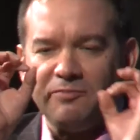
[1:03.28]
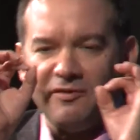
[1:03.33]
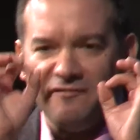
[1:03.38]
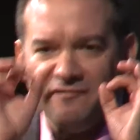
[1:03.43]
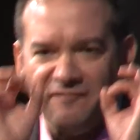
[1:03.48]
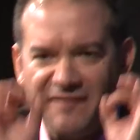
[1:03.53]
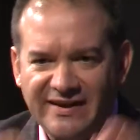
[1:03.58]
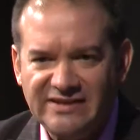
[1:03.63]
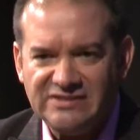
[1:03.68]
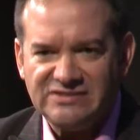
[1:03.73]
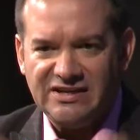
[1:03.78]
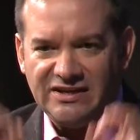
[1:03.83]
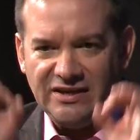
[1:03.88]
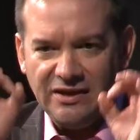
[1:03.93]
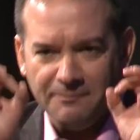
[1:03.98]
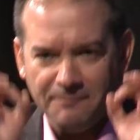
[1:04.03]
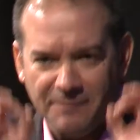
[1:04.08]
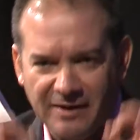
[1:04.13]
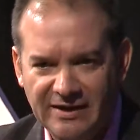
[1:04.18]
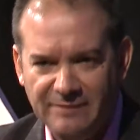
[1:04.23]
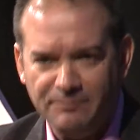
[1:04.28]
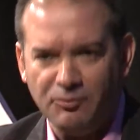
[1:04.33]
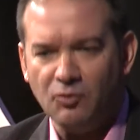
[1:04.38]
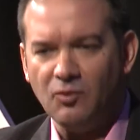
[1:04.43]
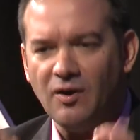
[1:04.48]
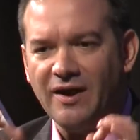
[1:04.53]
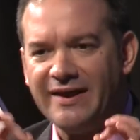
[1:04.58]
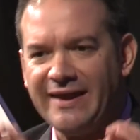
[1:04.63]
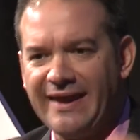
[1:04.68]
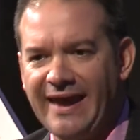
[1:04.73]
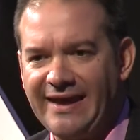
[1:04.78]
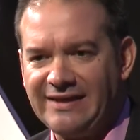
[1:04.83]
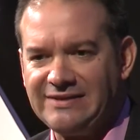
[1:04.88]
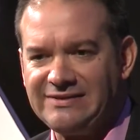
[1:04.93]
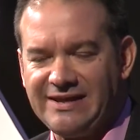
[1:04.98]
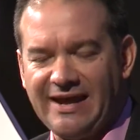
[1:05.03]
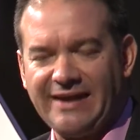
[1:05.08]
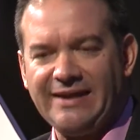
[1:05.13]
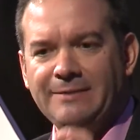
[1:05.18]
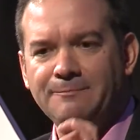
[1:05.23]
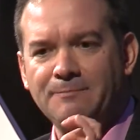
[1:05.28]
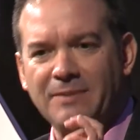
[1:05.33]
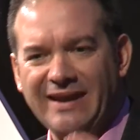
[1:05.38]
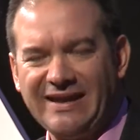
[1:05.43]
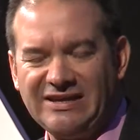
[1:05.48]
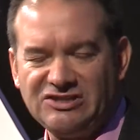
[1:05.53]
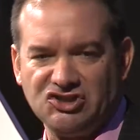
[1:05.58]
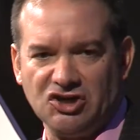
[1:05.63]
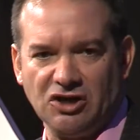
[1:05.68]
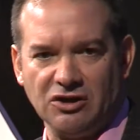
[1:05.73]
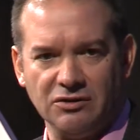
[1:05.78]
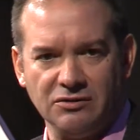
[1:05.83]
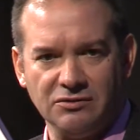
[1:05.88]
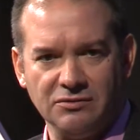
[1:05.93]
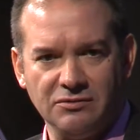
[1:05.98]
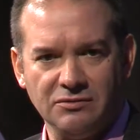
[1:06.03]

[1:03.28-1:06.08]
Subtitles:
preventing people getting pleasure.